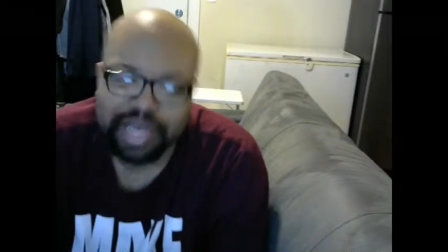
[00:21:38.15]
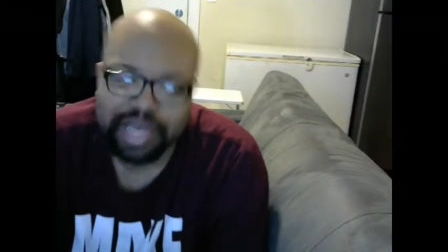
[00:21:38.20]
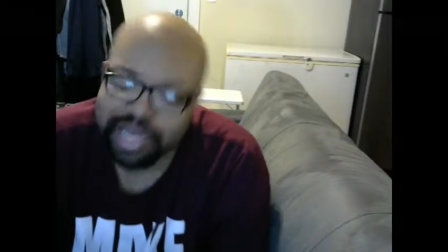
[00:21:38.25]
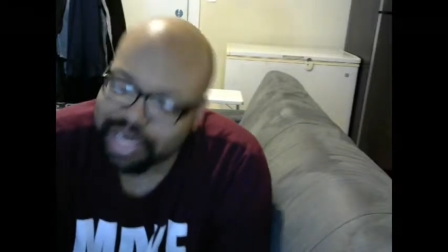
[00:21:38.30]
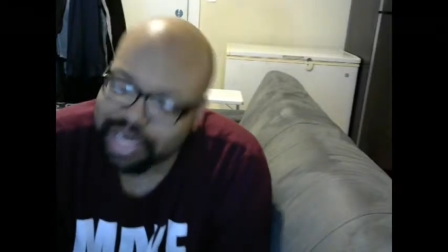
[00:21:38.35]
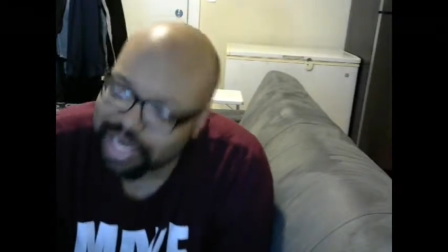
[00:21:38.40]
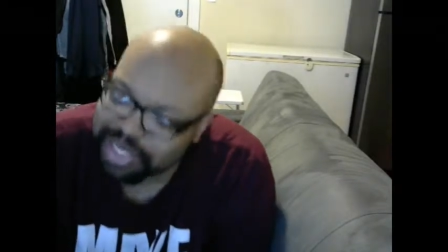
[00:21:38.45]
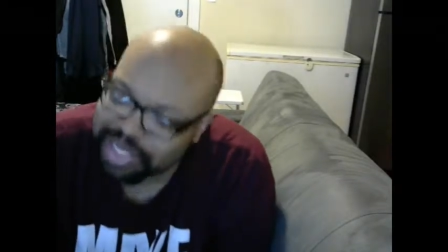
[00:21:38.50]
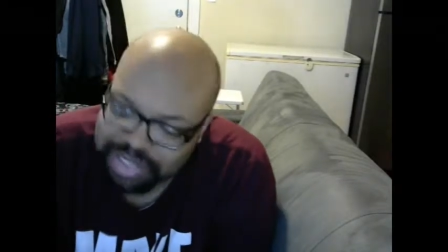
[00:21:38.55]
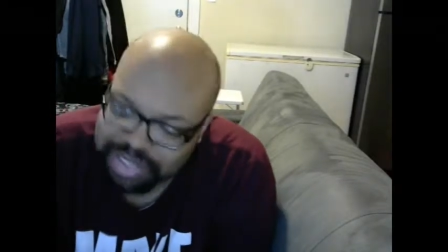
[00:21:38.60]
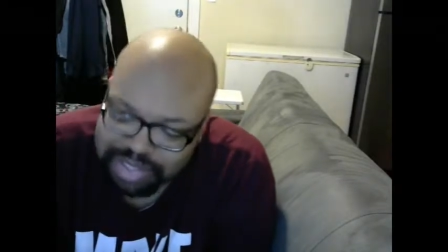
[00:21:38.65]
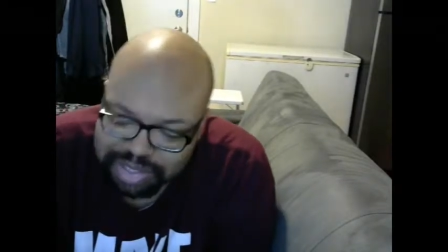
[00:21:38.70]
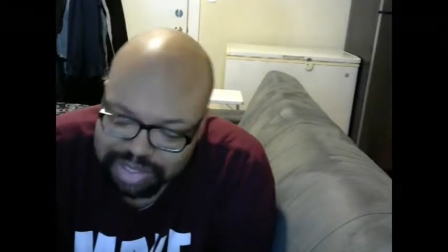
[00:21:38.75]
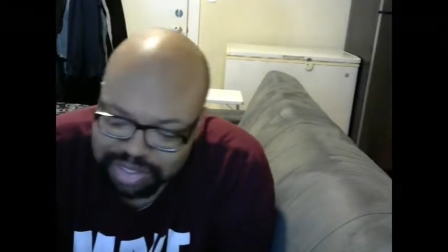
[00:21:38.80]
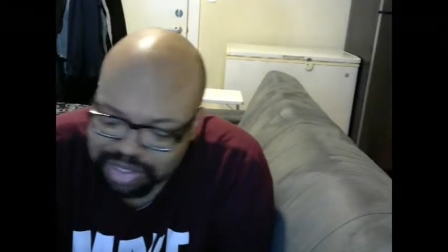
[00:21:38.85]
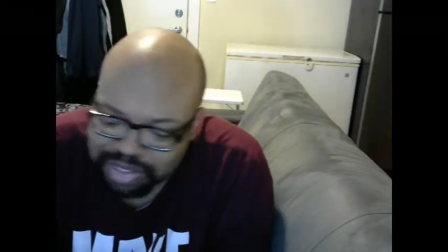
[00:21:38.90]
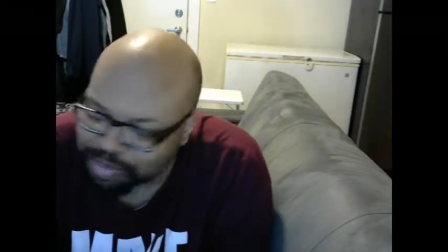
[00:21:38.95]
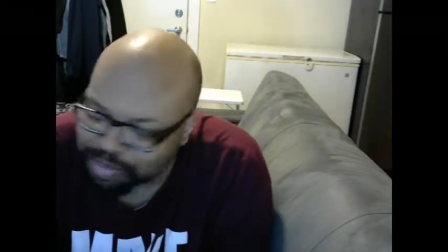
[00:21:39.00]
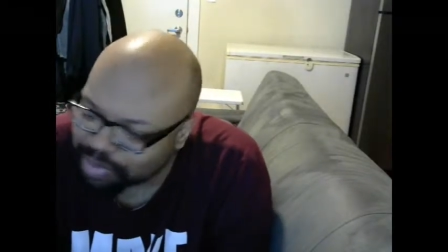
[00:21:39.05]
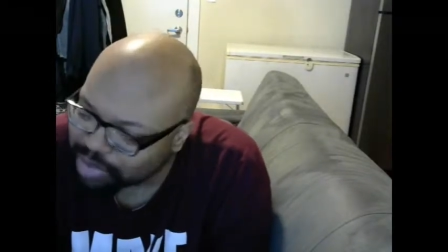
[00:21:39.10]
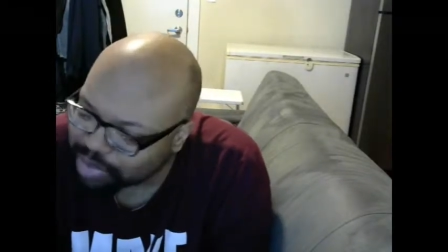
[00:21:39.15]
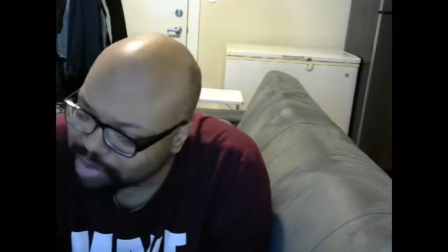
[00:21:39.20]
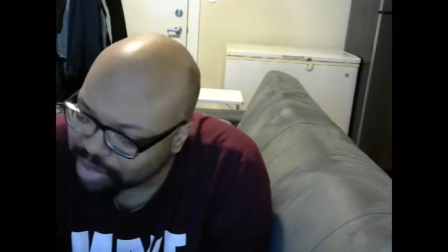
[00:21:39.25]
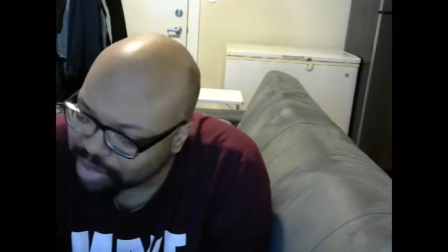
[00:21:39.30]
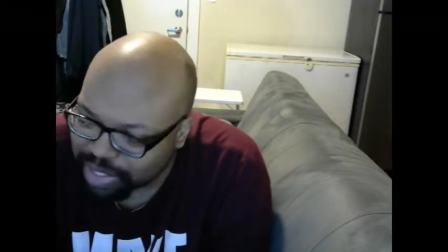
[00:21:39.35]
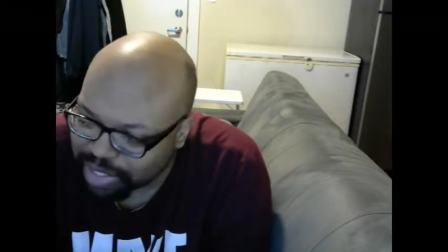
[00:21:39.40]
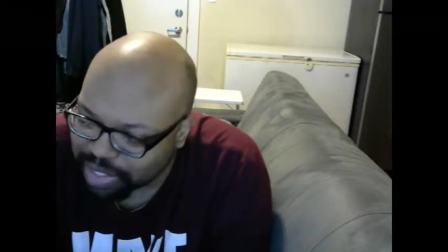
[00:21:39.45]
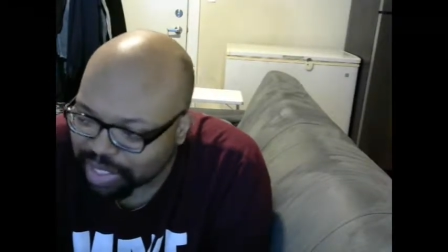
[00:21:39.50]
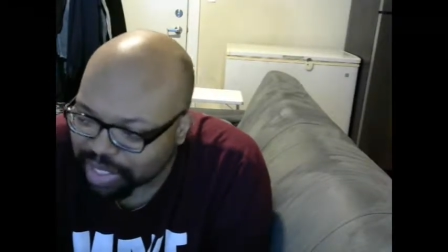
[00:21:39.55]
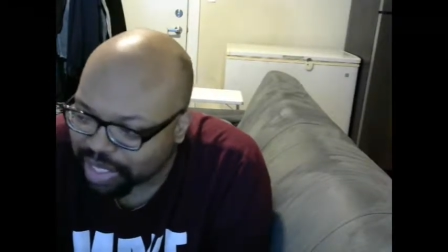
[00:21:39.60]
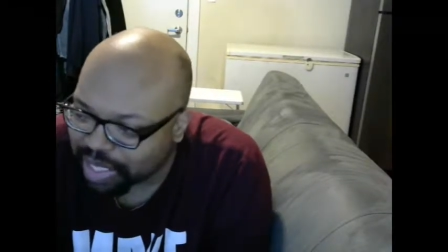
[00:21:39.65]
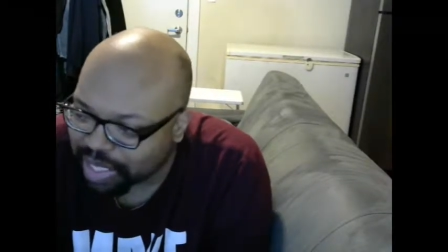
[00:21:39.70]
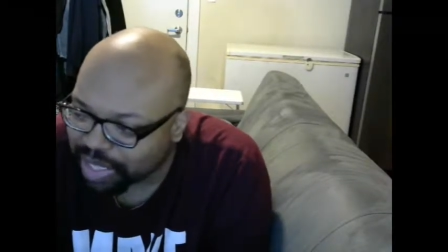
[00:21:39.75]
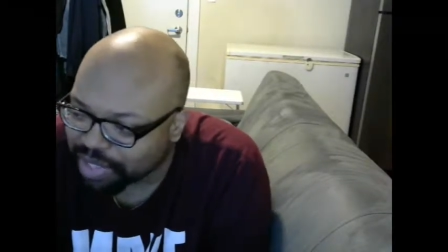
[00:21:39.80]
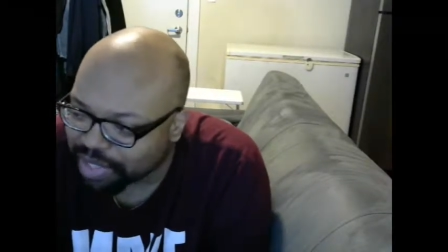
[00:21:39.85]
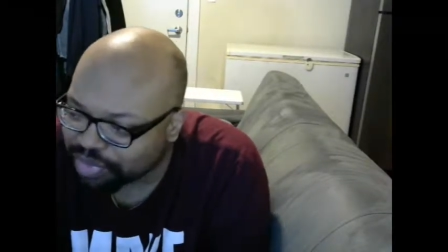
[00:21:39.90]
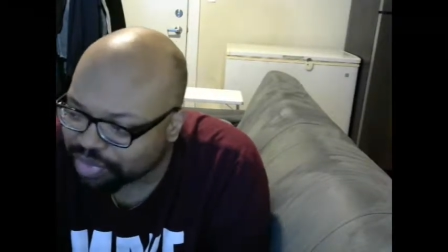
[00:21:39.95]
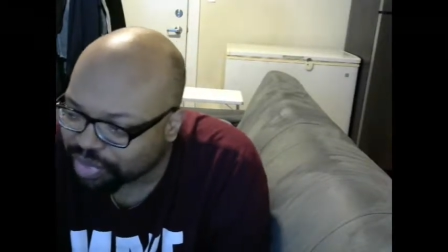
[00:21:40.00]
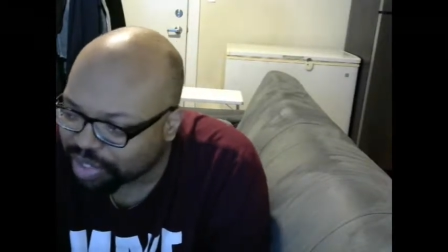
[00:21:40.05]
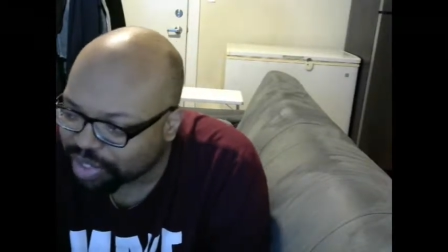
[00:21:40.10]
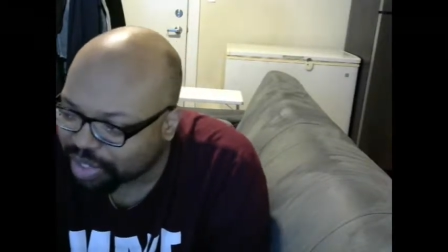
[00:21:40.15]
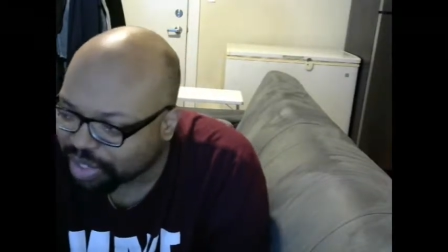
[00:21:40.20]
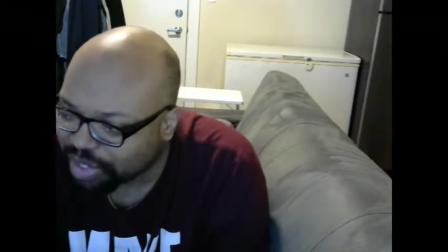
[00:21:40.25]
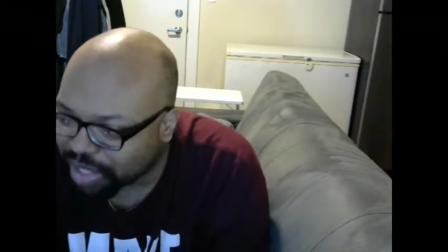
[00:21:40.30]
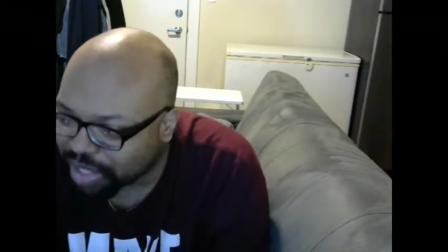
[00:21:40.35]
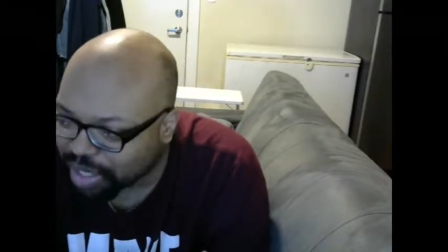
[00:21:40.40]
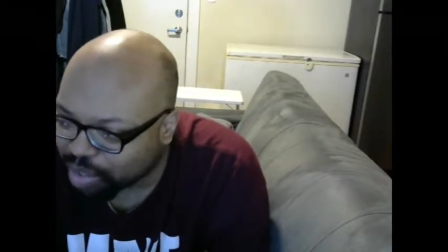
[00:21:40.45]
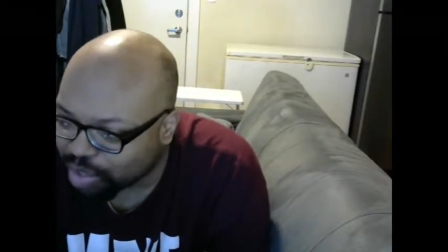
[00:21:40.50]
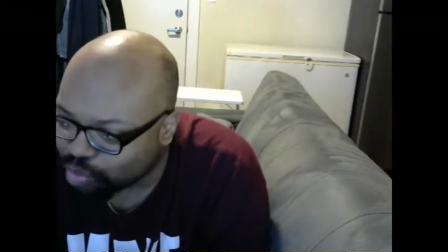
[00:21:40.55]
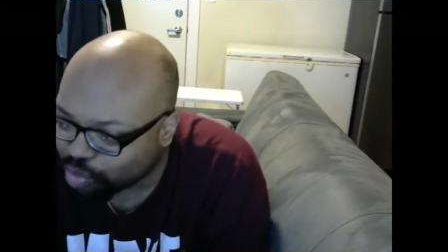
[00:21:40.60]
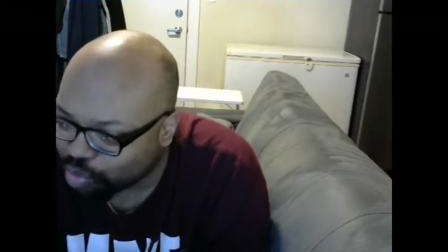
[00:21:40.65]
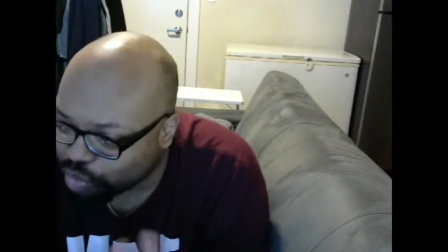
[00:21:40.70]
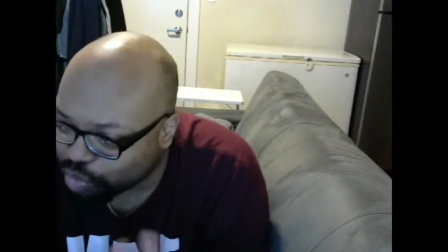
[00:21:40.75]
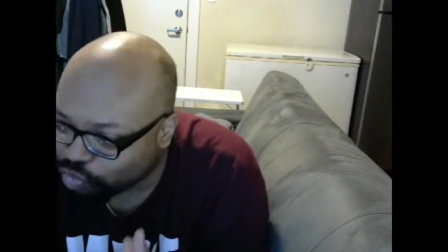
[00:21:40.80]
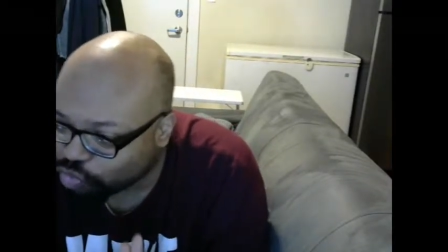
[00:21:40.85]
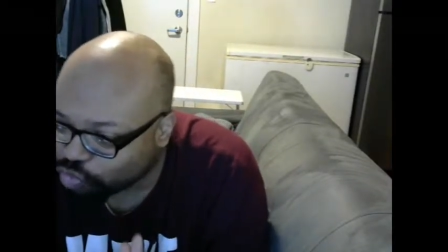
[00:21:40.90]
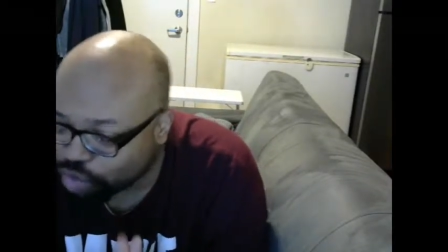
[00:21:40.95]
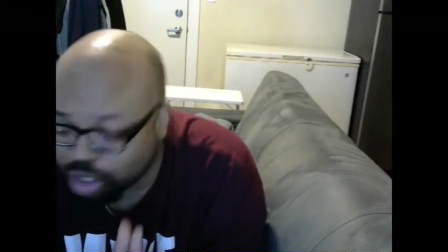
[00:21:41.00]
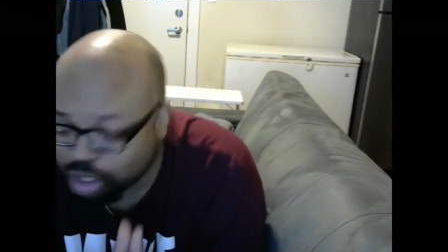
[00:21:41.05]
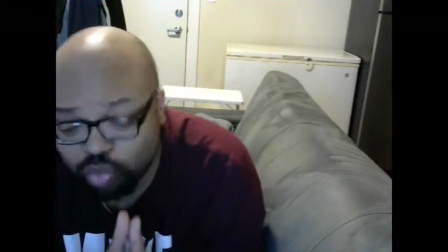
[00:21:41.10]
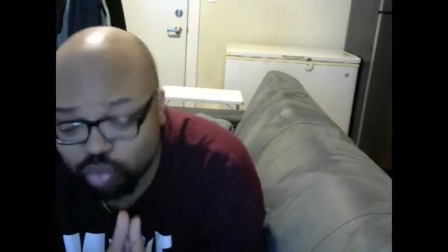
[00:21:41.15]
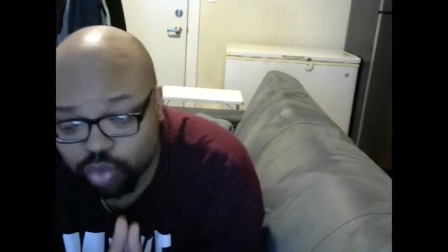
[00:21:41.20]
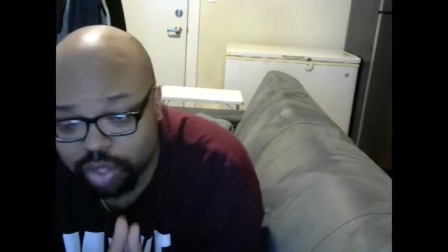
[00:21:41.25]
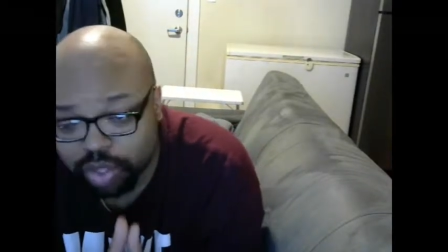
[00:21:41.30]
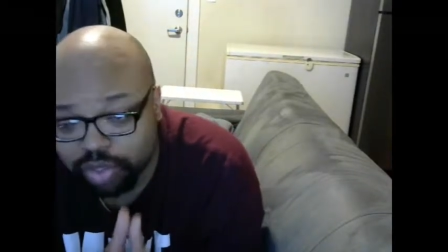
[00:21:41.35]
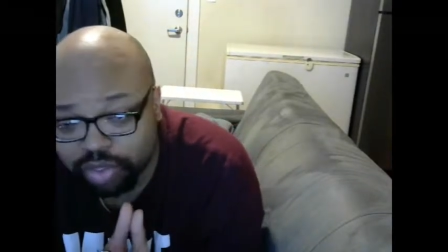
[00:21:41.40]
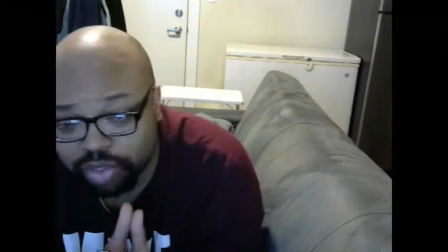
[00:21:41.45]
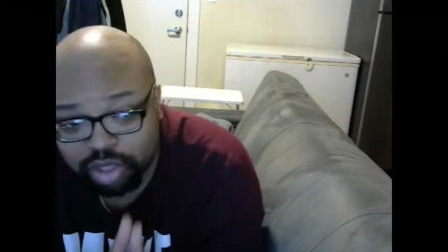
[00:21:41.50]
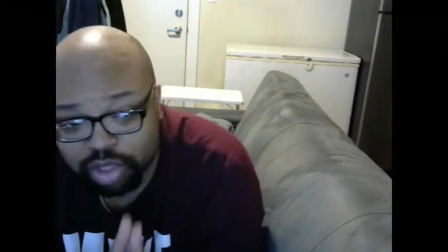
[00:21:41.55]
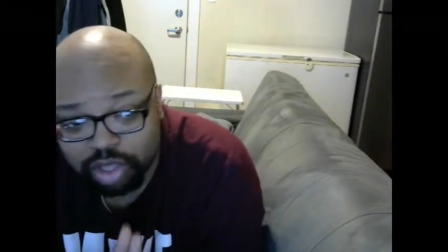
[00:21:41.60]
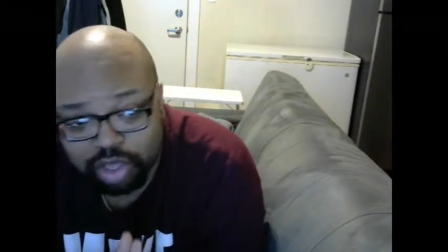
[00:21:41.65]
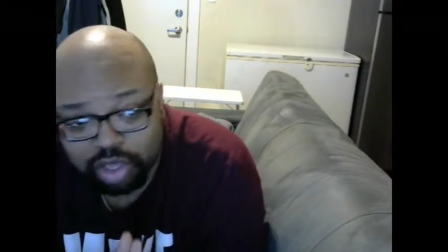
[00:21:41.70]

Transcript: And that's something that I, I think that I would agree with